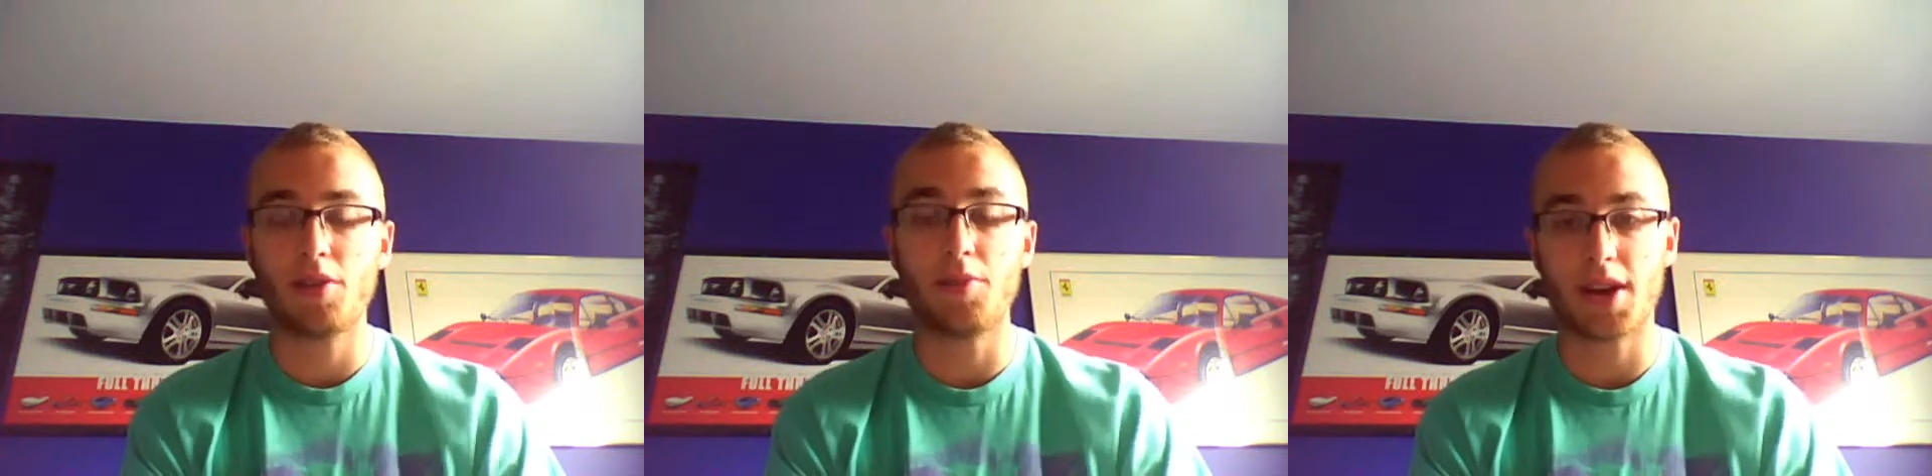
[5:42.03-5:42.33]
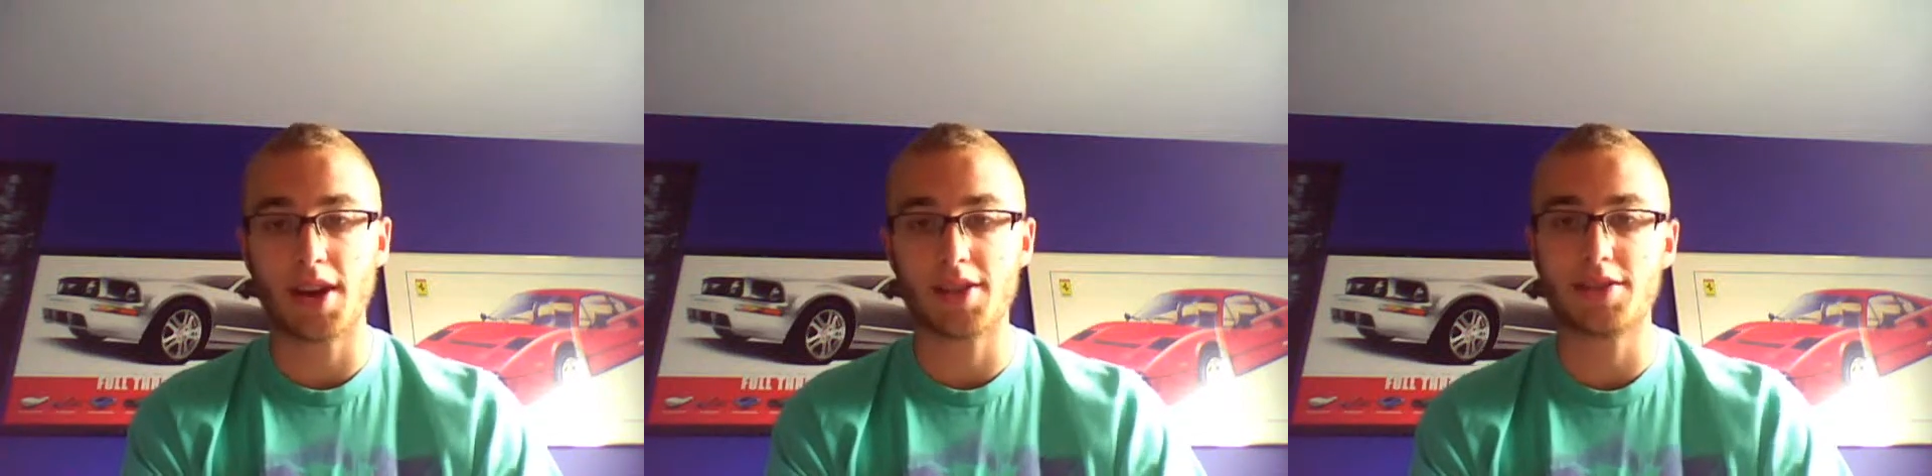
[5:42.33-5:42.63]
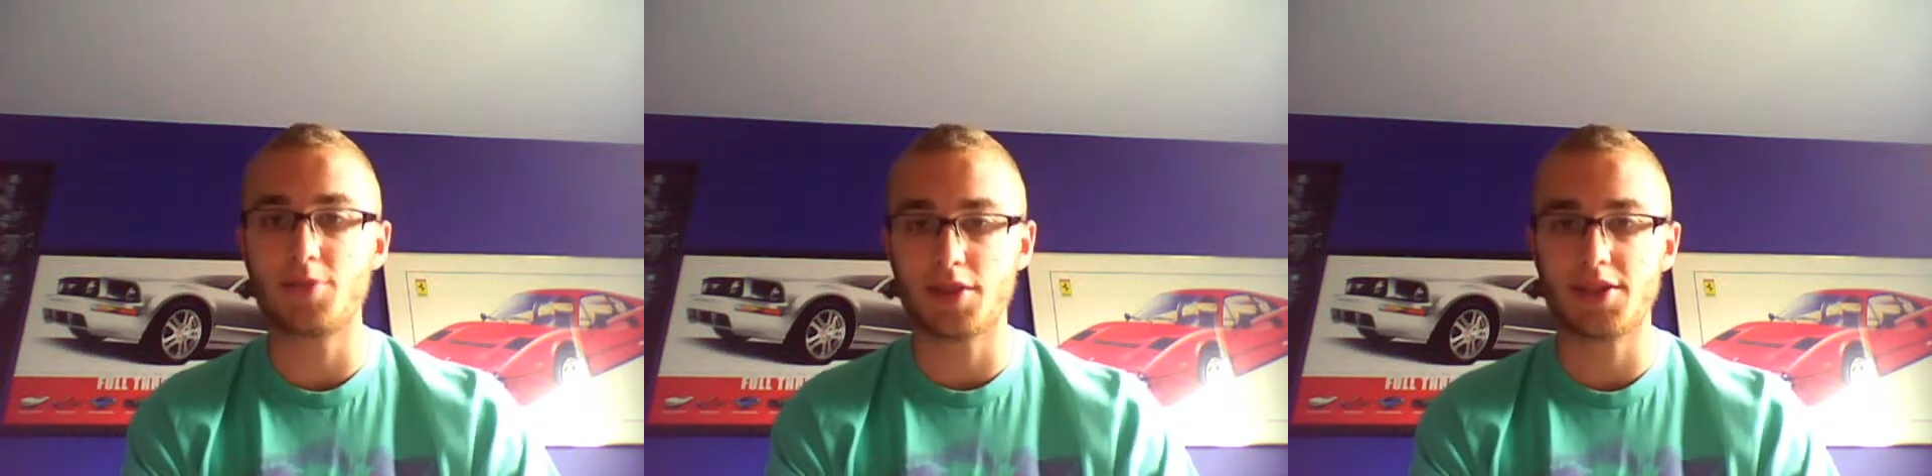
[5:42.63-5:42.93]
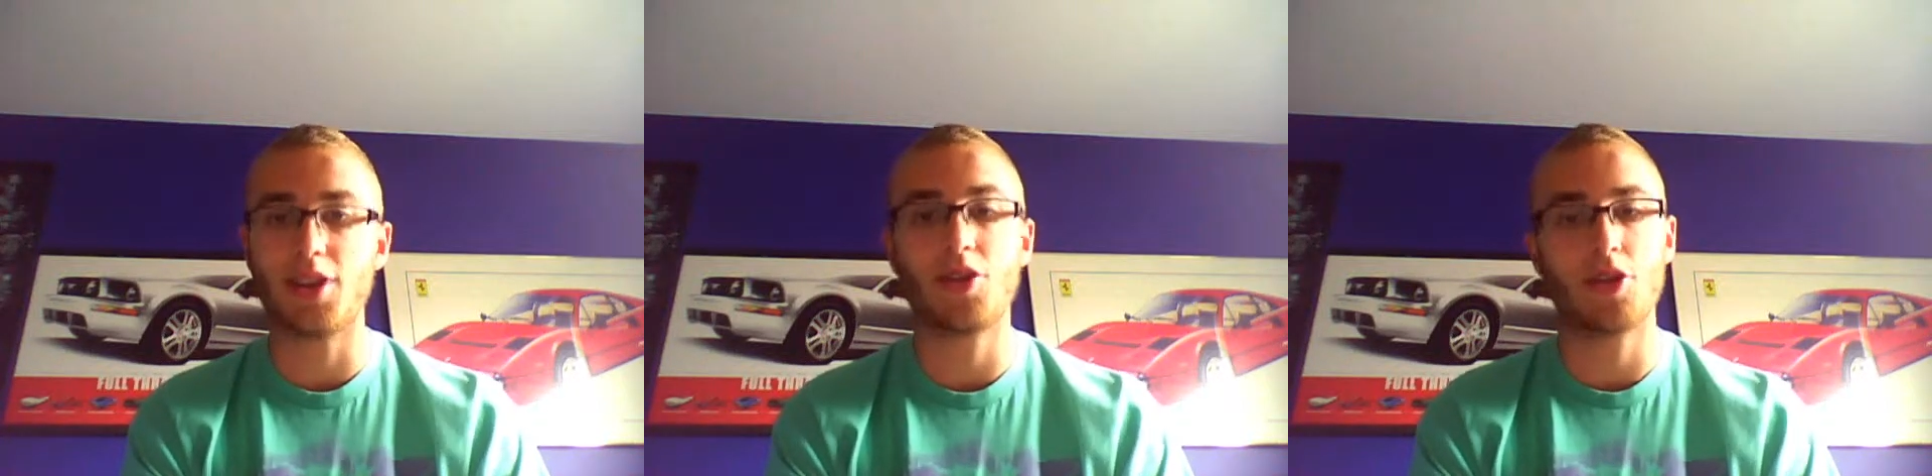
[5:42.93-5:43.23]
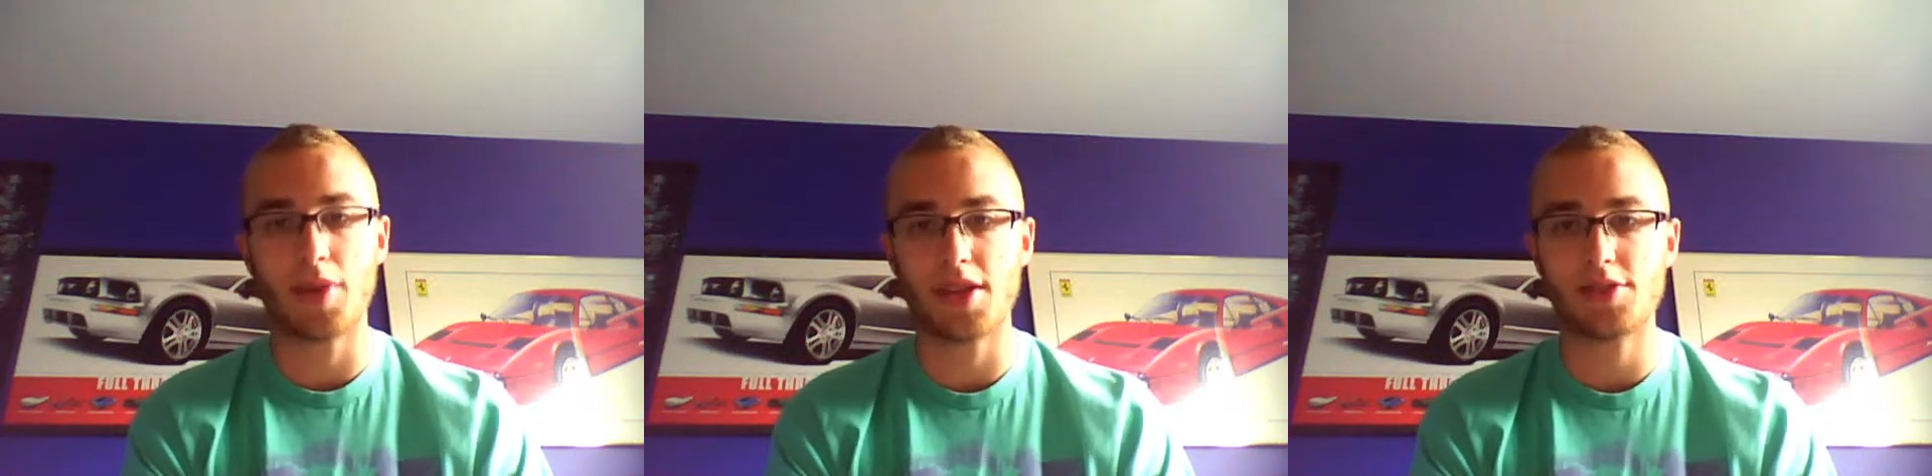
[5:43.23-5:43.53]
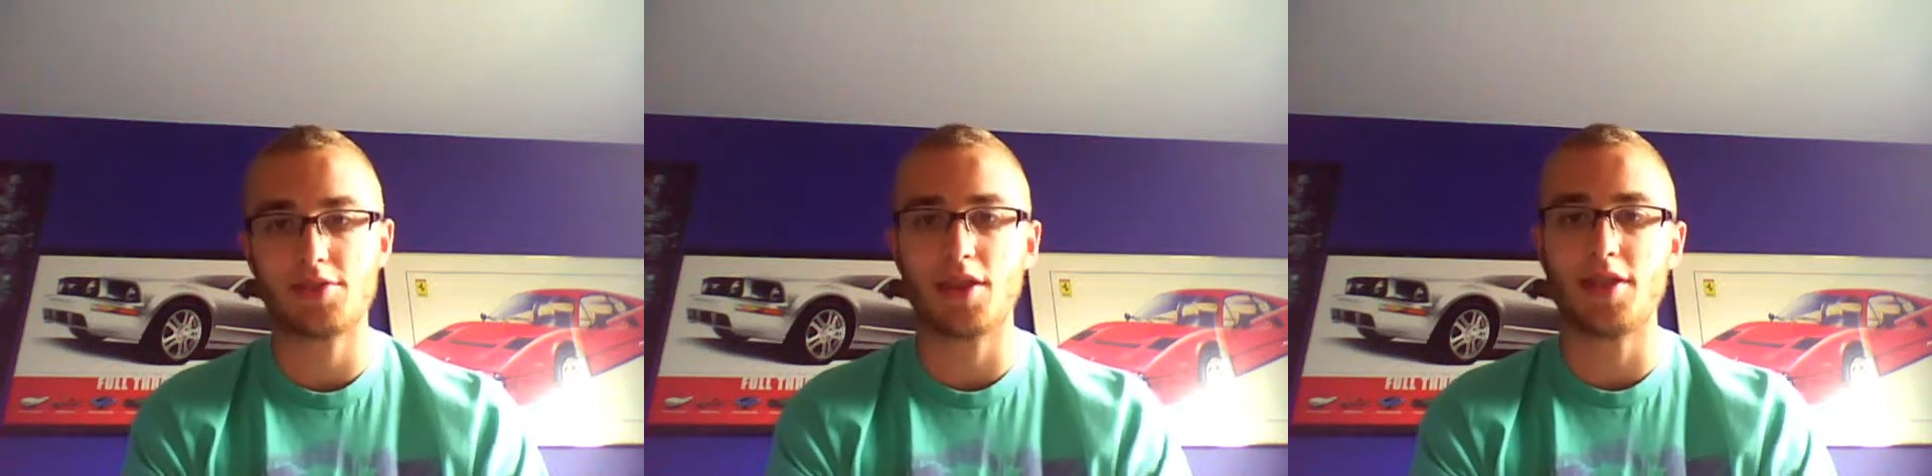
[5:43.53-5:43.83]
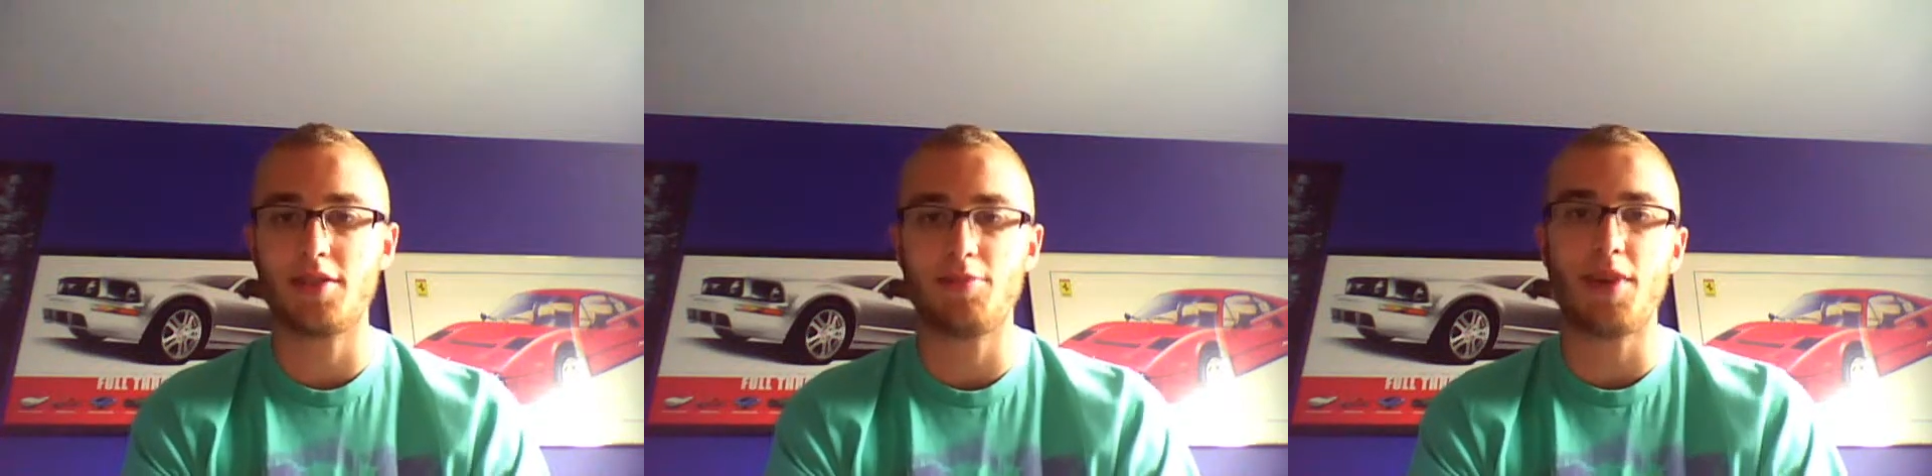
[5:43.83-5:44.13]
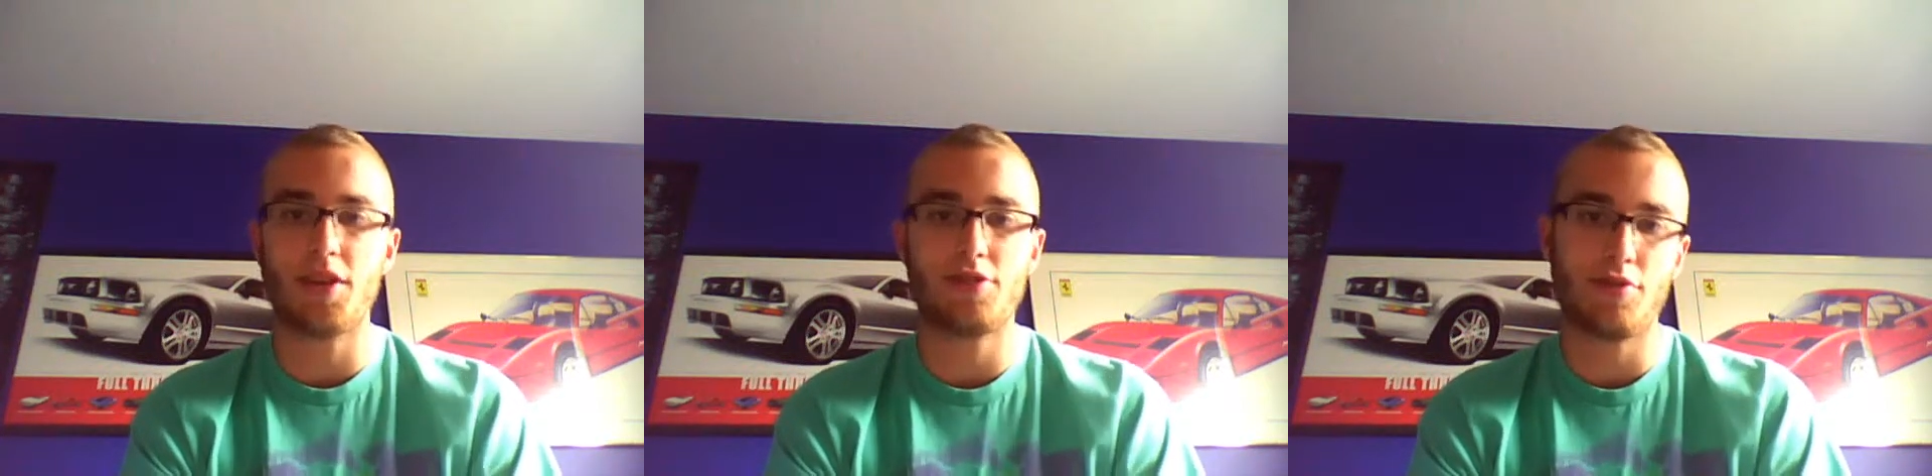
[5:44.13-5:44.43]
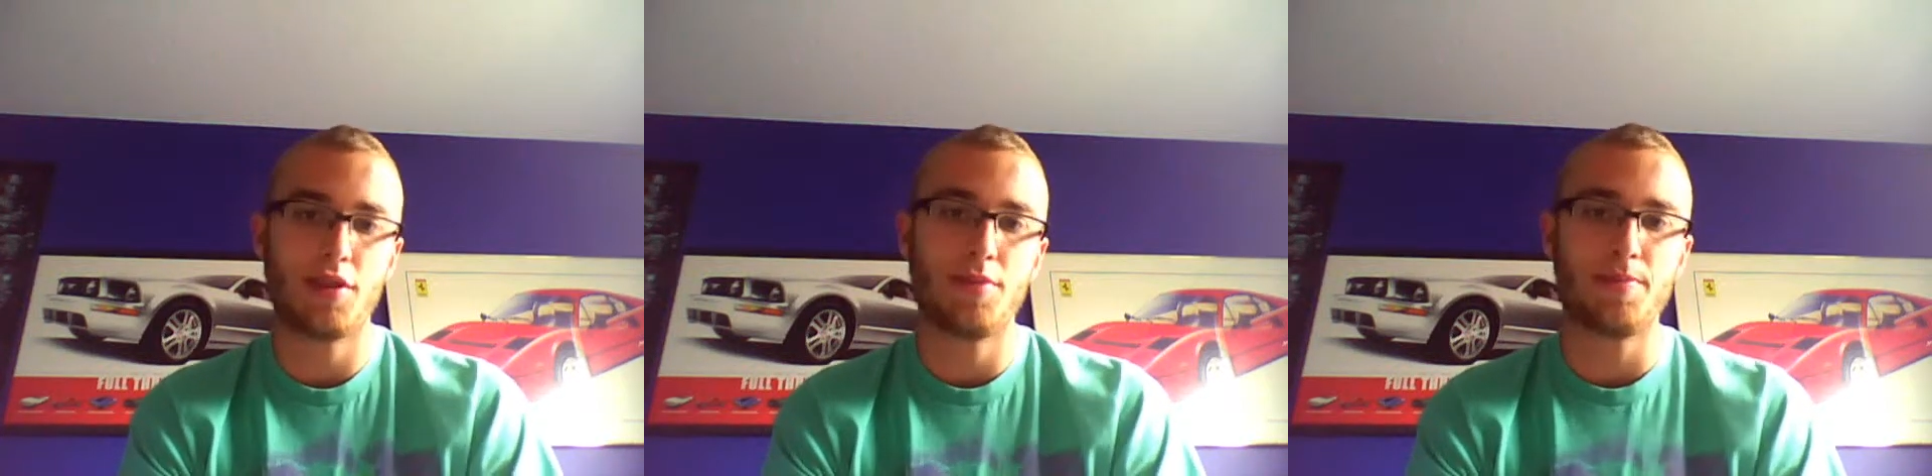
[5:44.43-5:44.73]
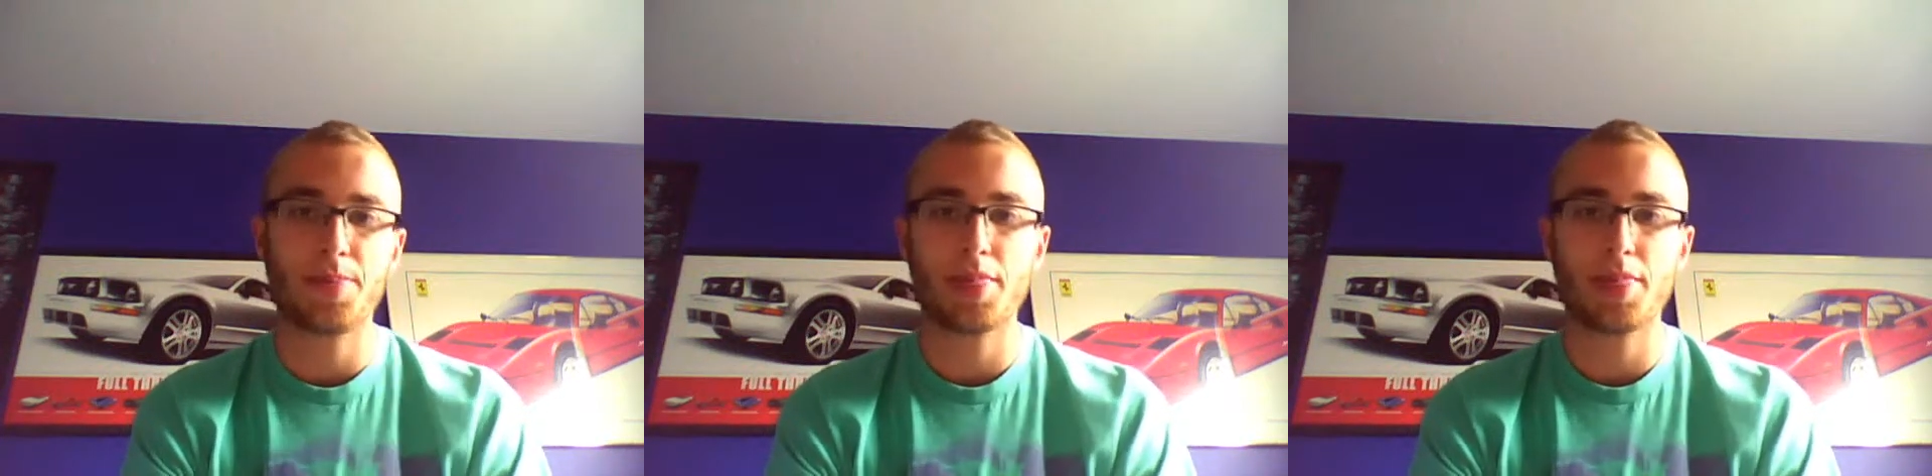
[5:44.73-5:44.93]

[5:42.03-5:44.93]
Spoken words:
because once again they're a mainstream. It's a mainstream